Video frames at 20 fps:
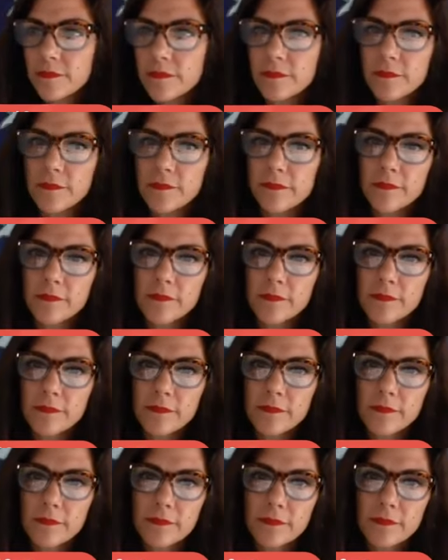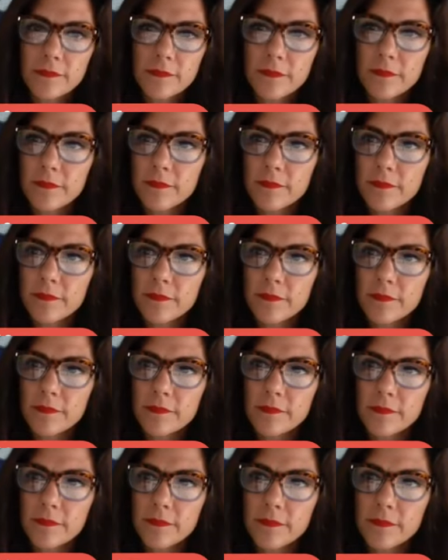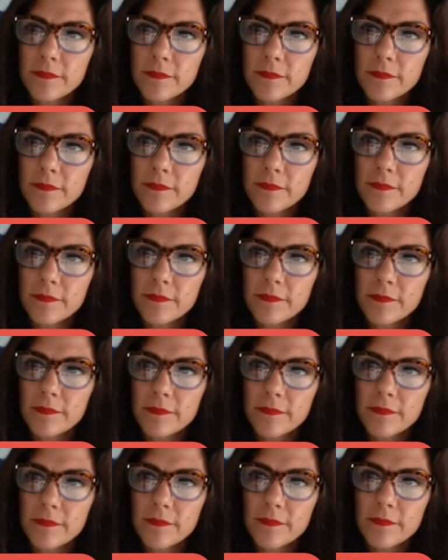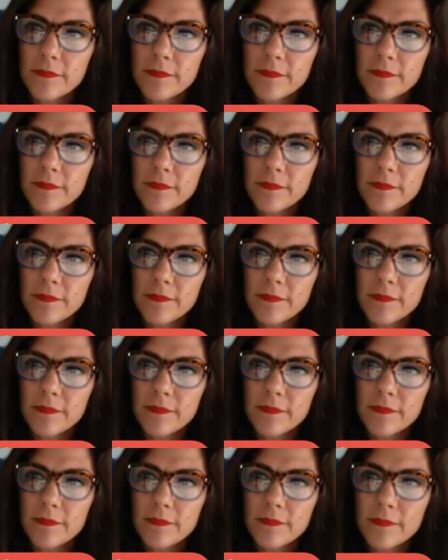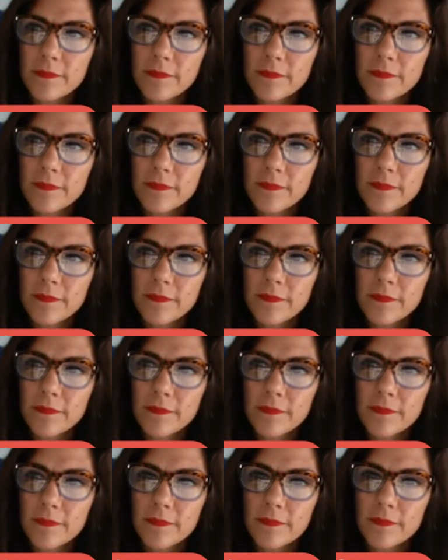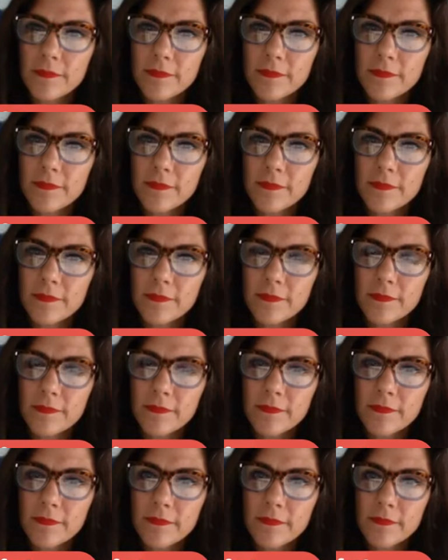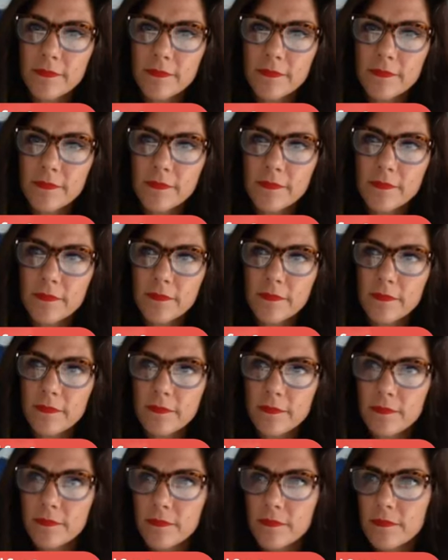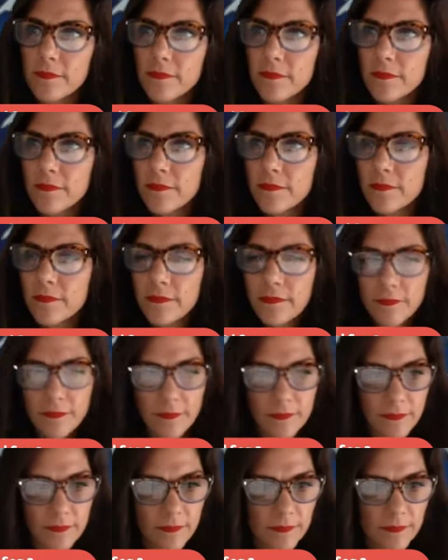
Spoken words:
This person isn't speaking.